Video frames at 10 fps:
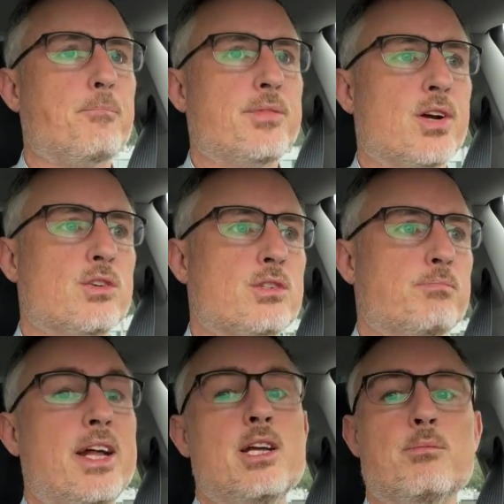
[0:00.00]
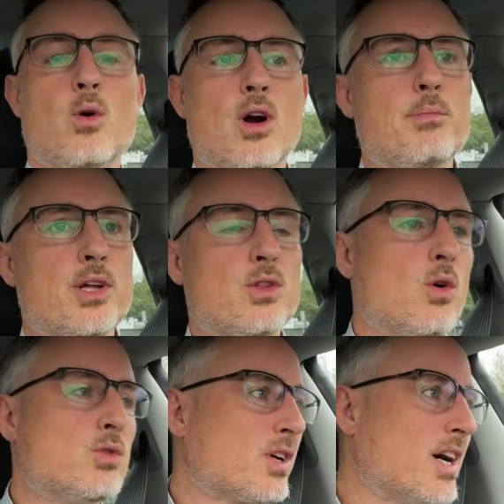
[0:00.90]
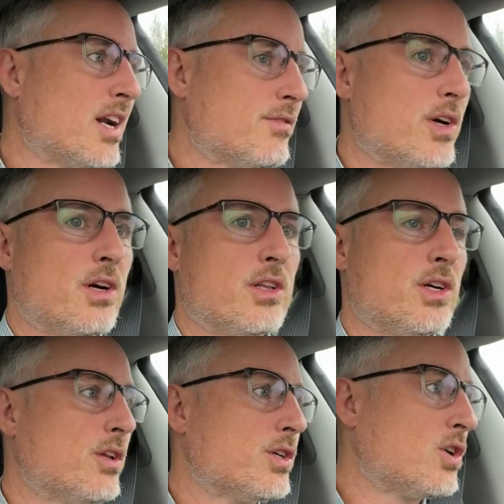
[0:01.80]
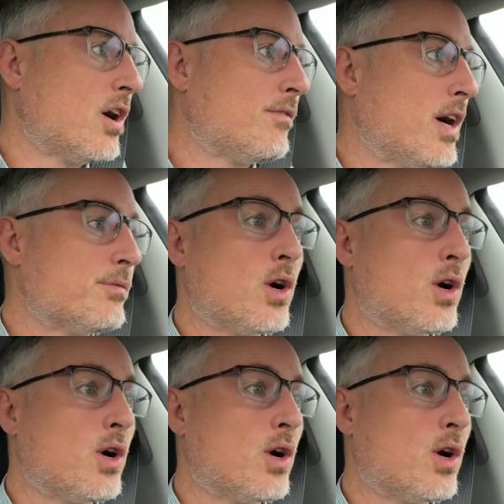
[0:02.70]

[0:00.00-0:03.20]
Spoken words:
There's many more, but those are kind of the top 5.